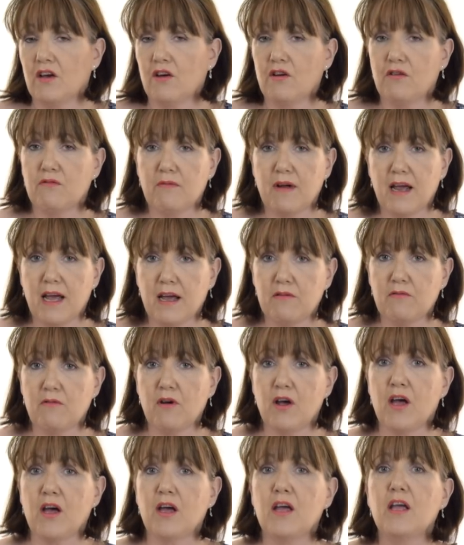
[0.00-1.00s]

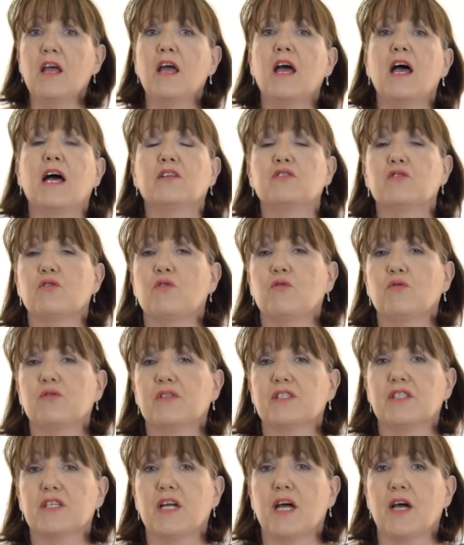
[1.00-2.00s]
Herrera, and
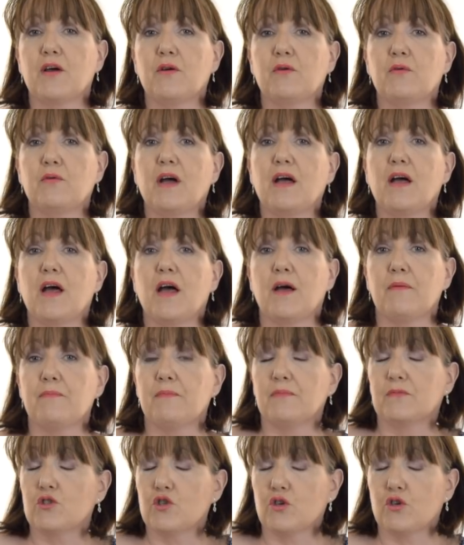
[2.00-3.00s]
also
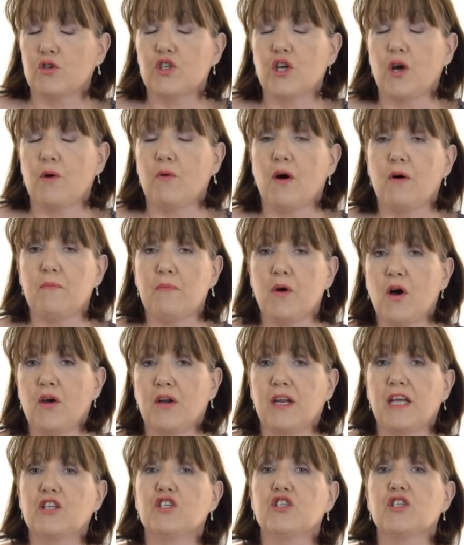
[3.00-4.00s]
Giorgio
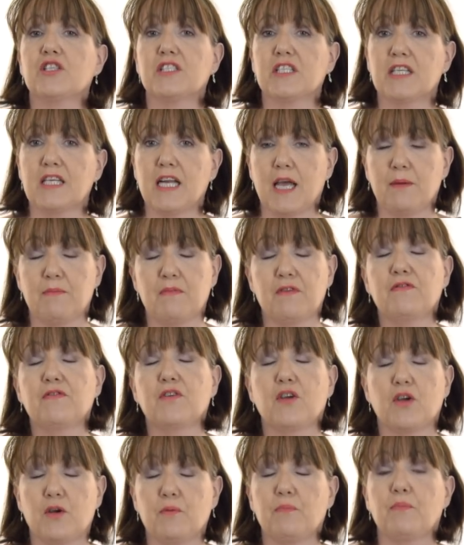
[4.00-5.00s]
Armani, just to name a
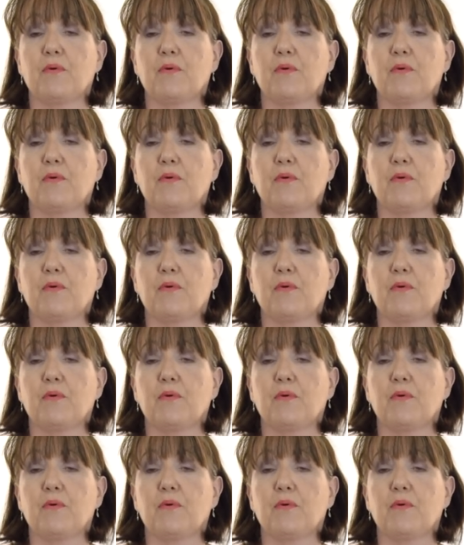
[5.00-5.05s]
few,